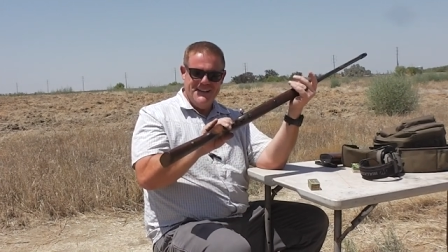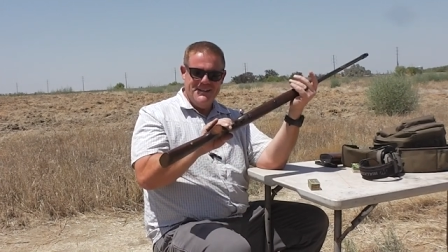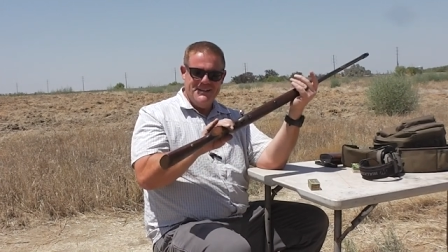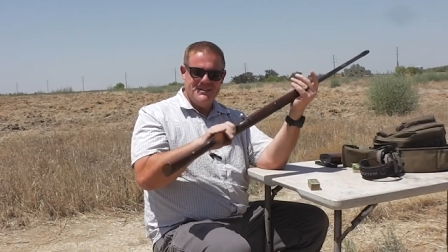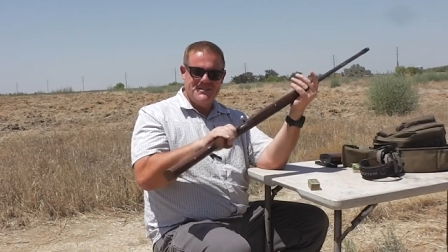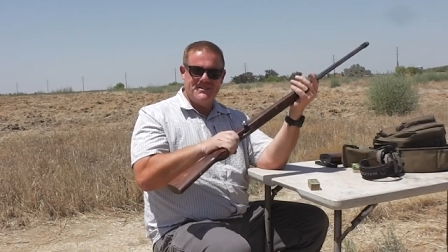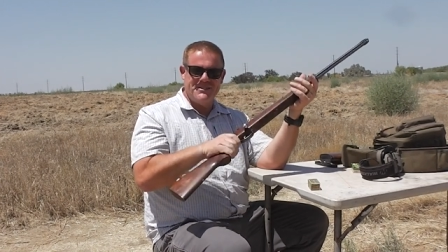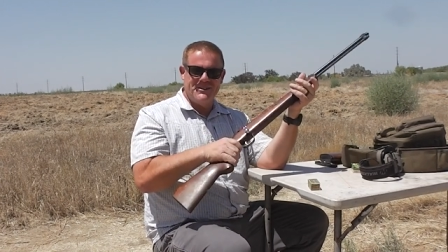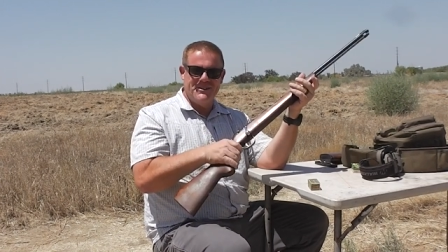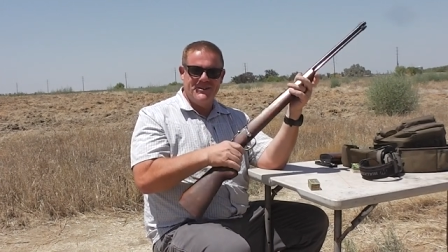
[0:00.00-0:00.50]

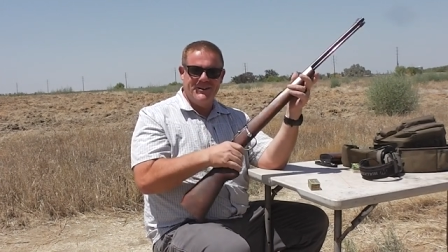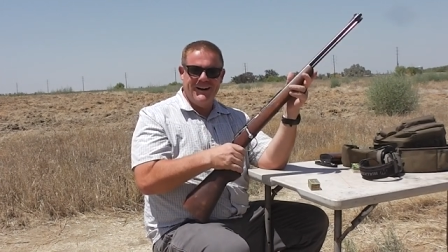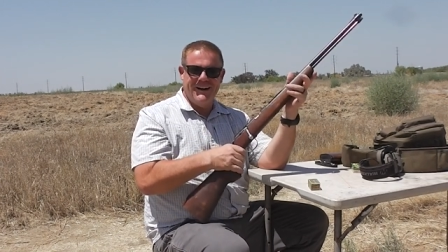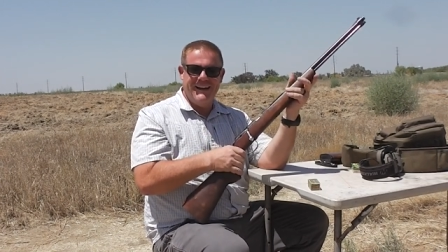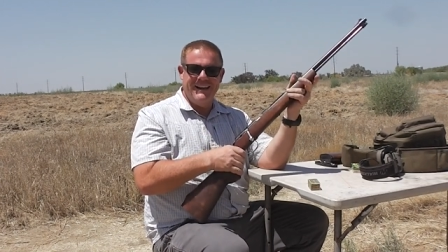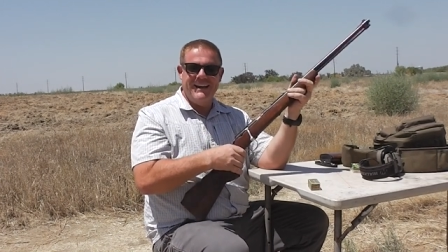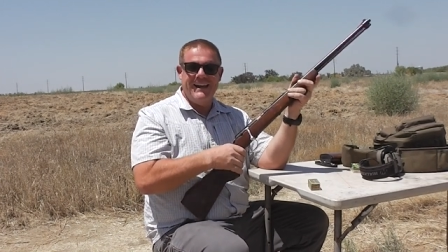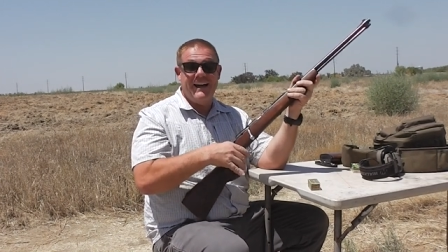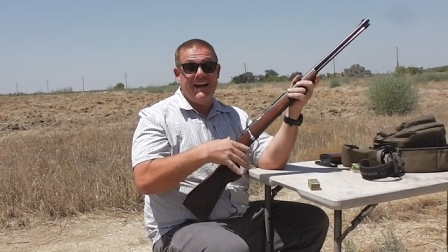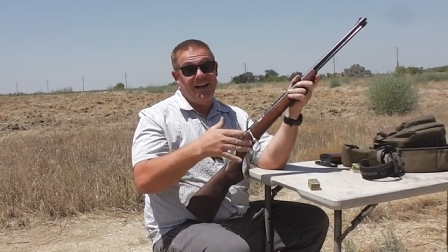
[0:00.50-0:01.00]
So,
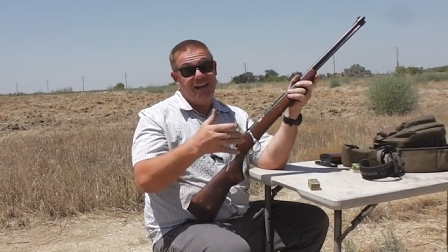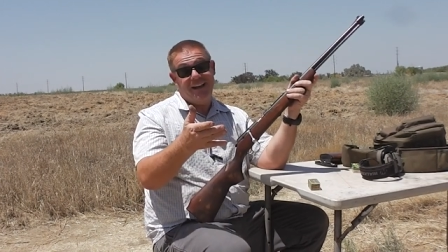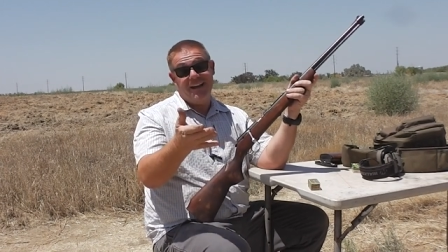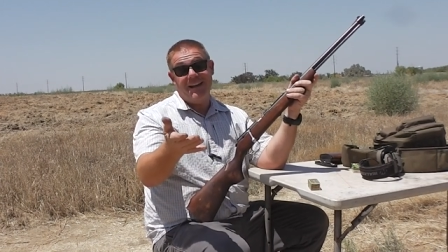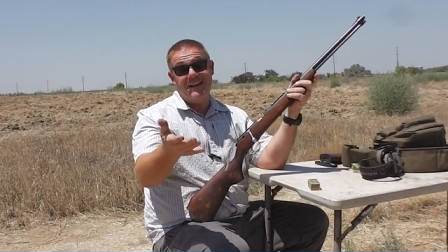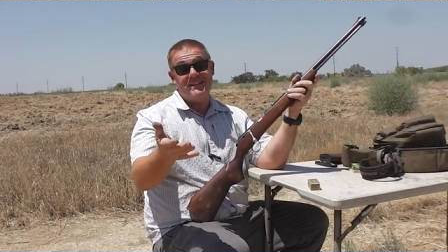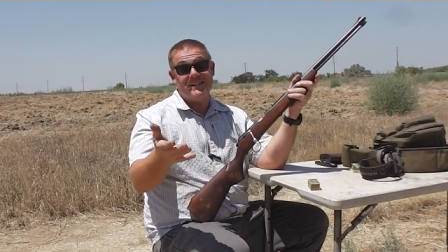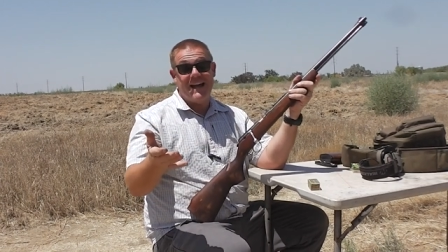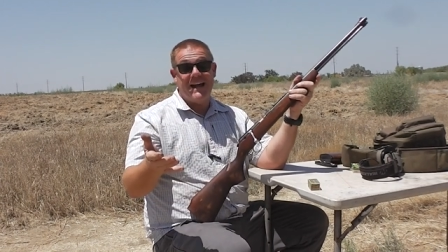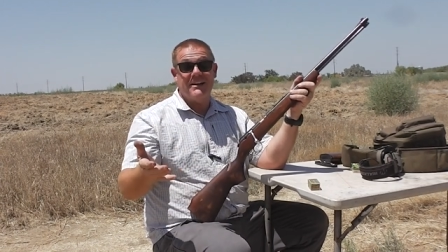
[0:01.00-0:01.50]
uh, yeah, it
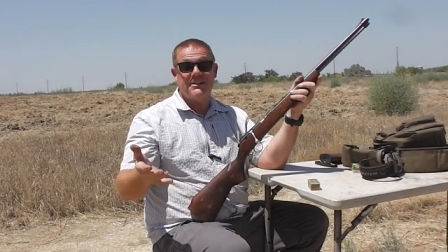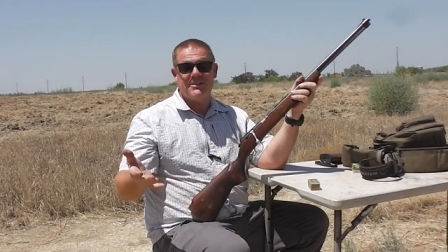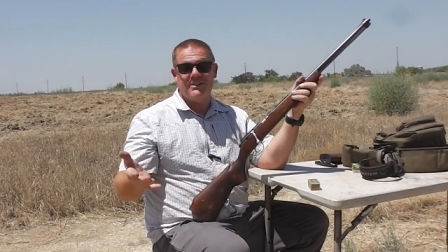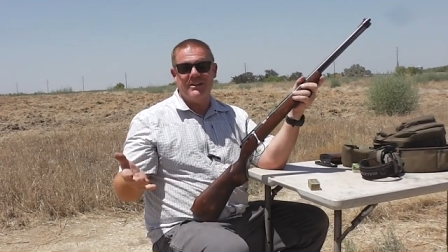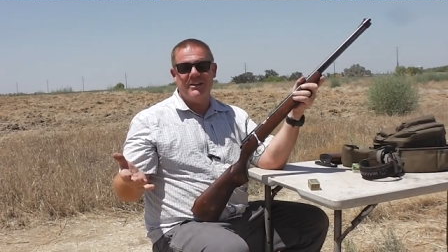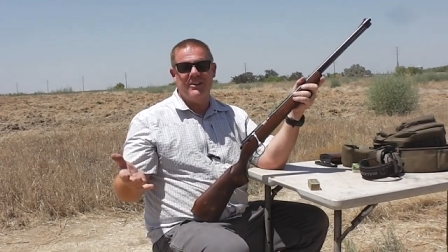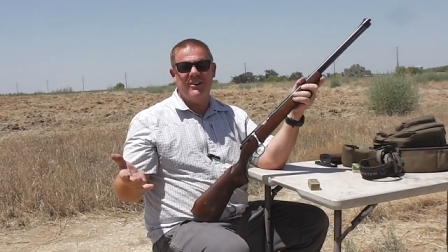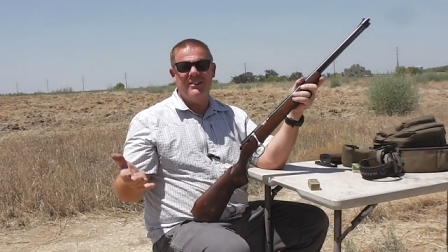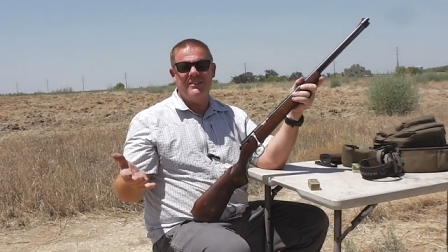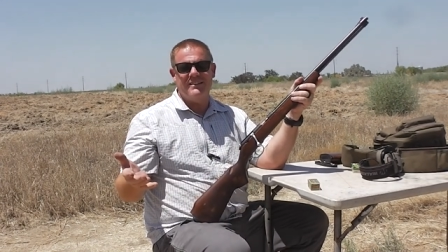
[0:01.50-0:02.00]
is
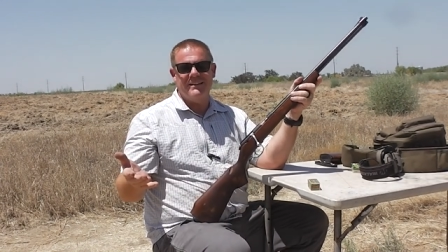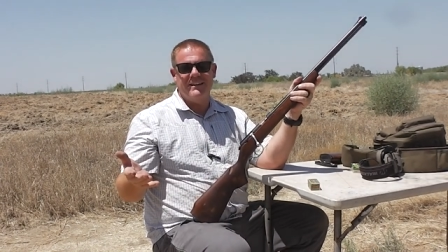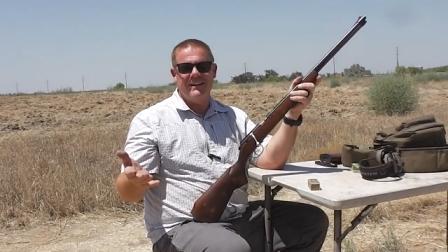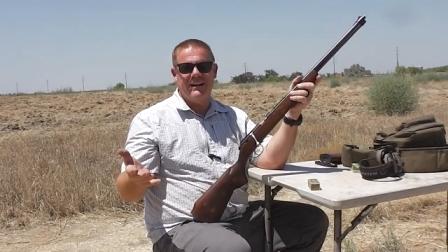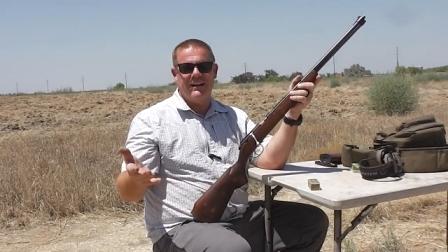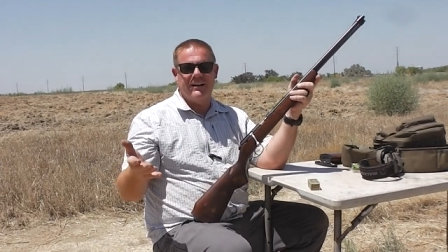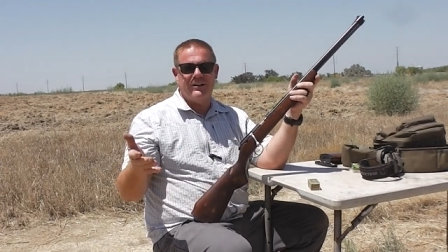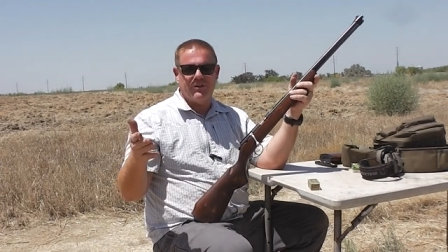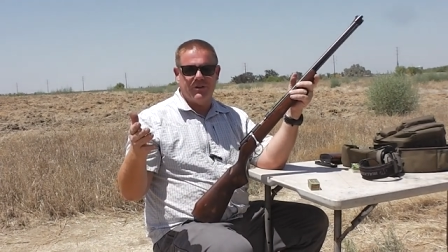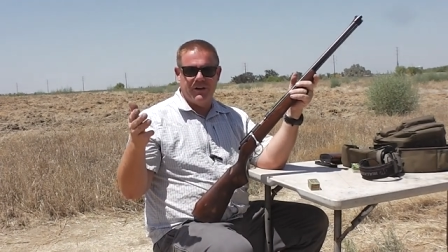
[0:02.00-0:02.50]
actually good to
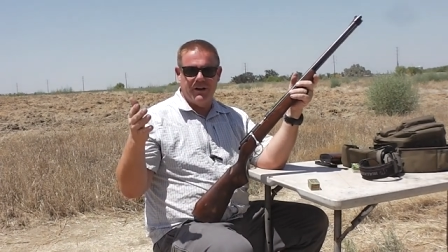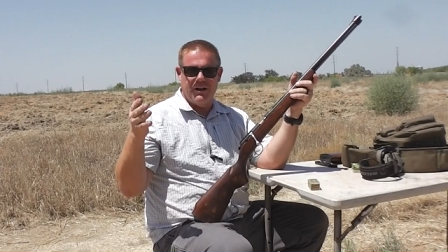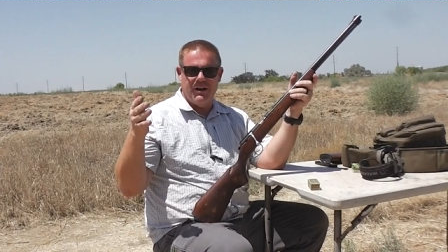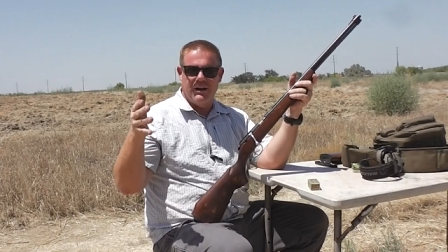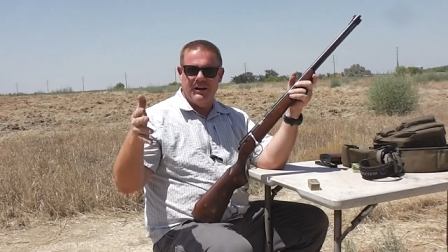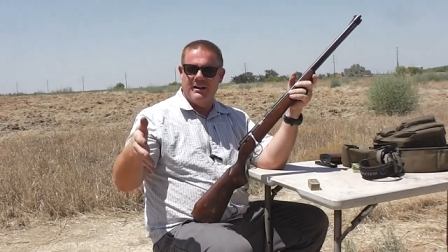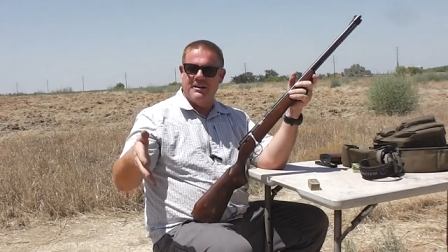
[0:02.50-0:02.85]
get uh,